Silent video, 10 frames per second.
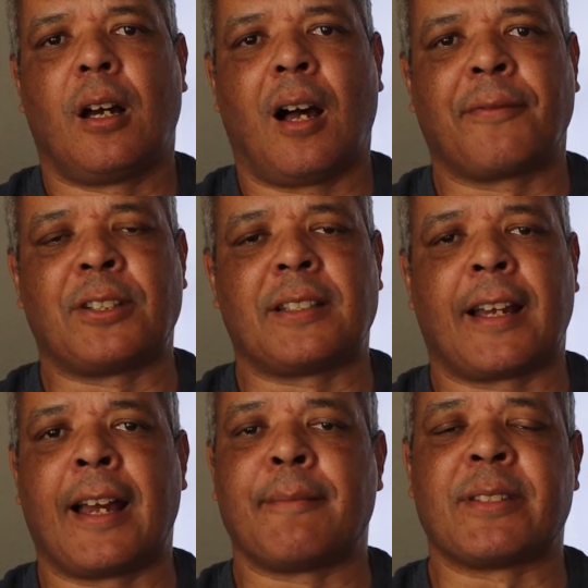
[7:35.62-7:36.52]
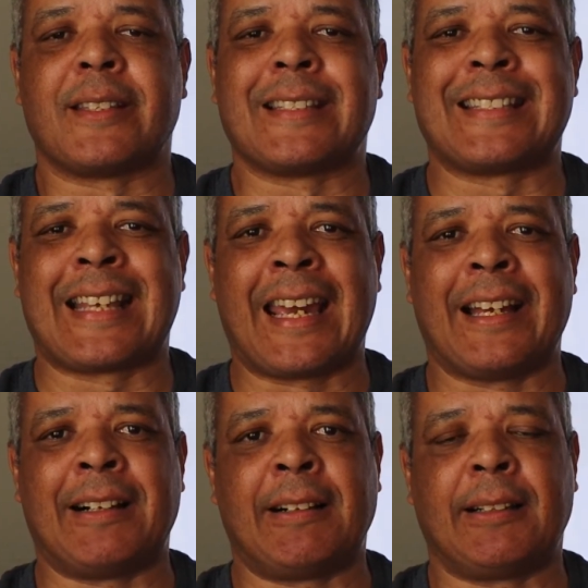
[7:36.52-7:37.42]
Oftentimes the
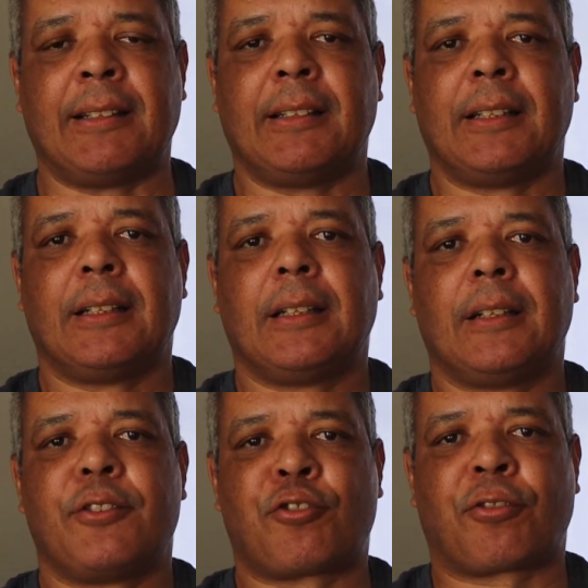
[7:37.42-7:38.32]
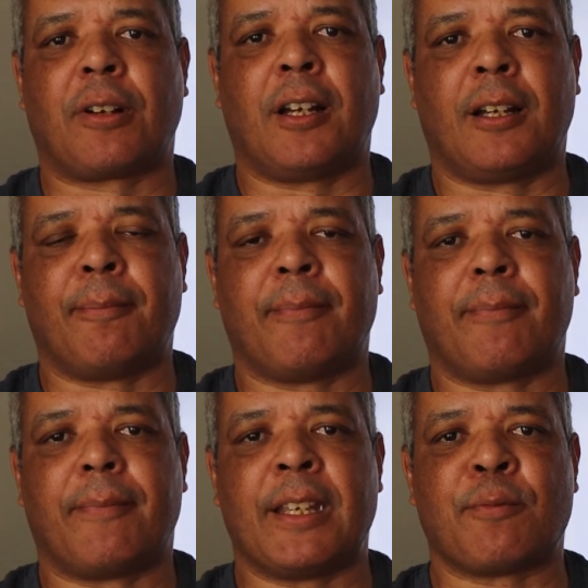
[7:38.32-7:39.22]
sale
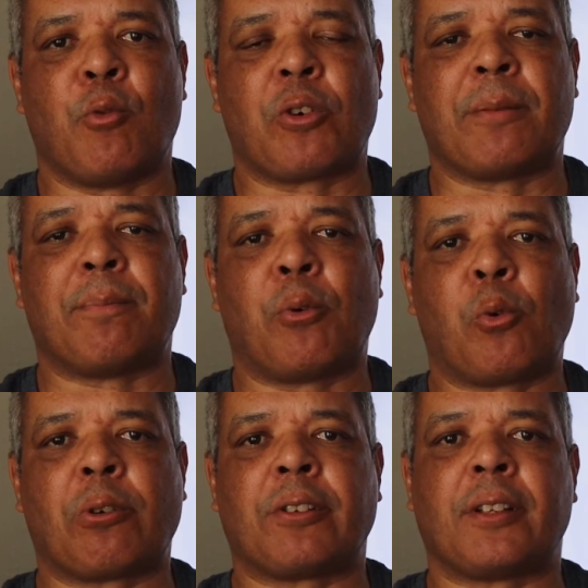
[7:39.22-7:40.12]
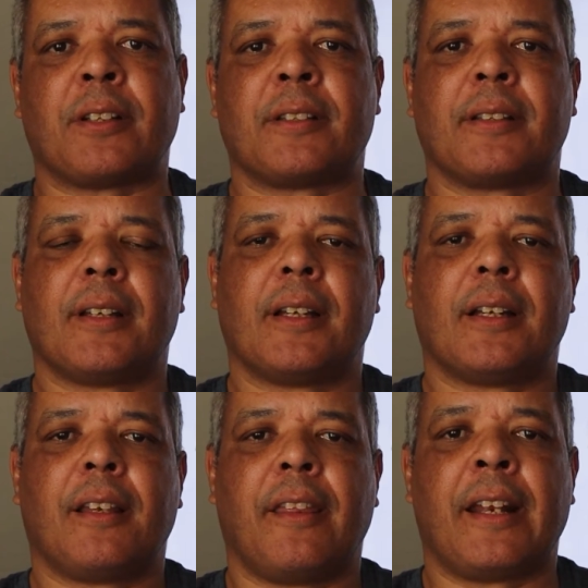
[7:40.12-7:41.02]
is more important
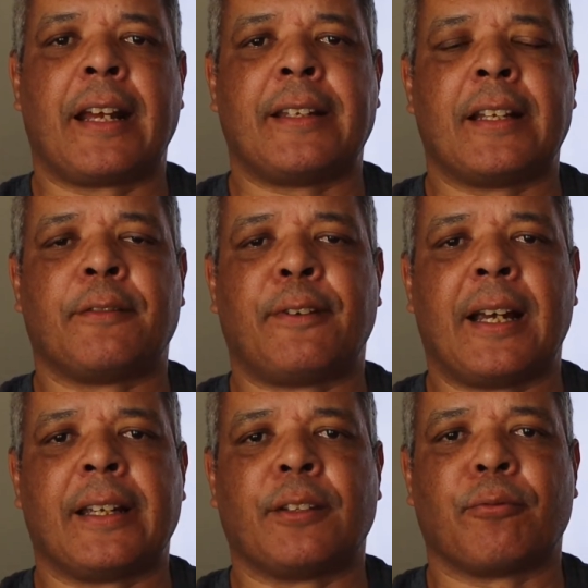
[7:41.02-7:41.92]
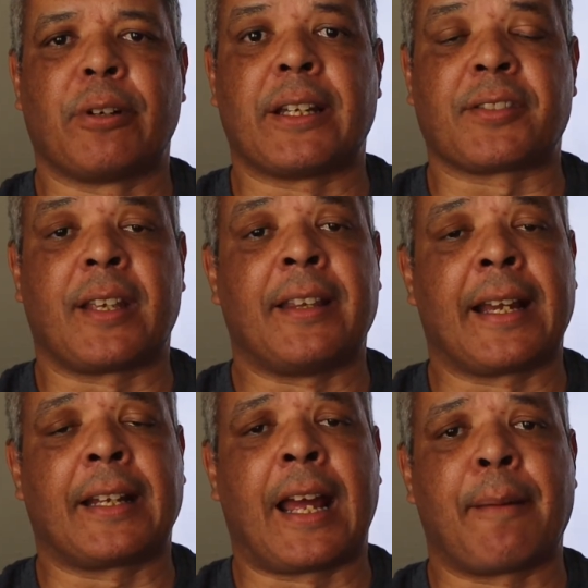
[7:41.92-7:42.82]
than identifying the risk, and
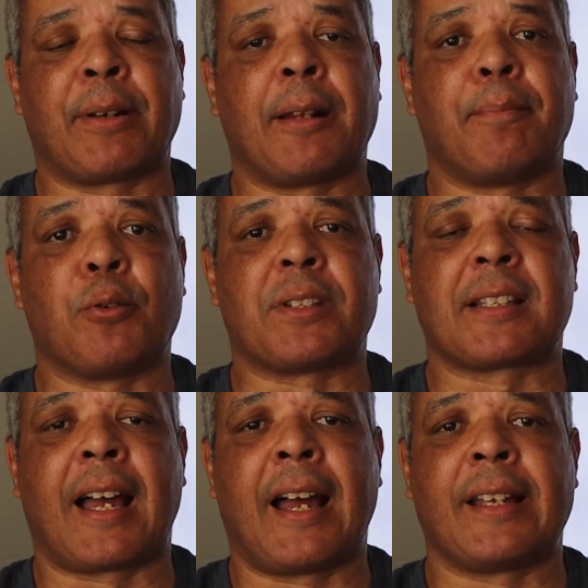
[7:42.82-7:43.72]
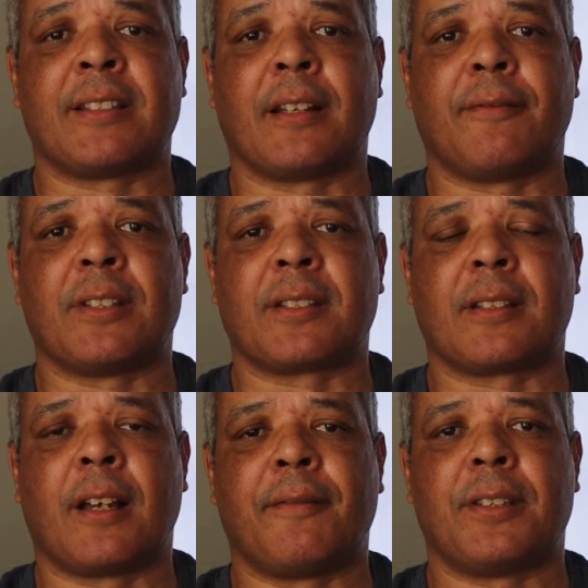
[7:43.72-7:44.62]
that can happen on both sides of
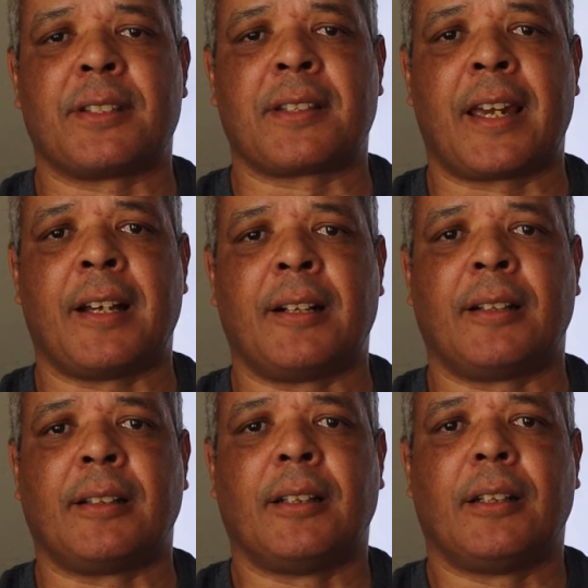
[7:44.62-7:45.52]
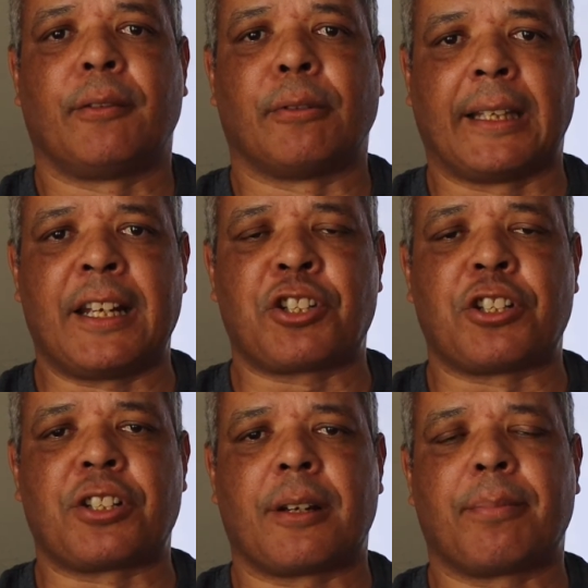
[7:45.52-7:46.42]
the sale
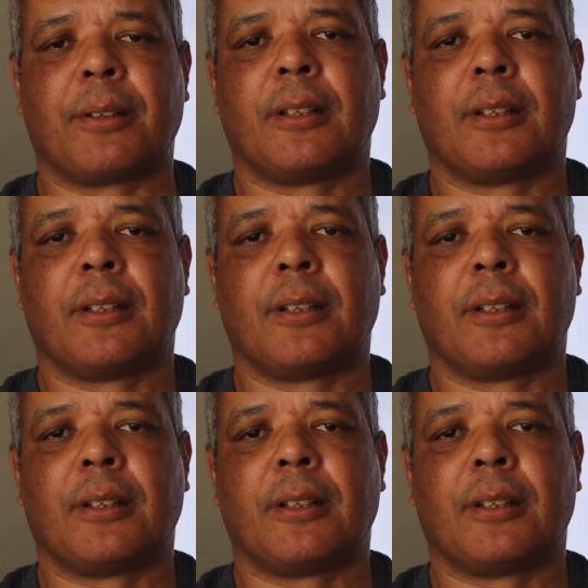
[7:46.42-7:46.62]
relationship.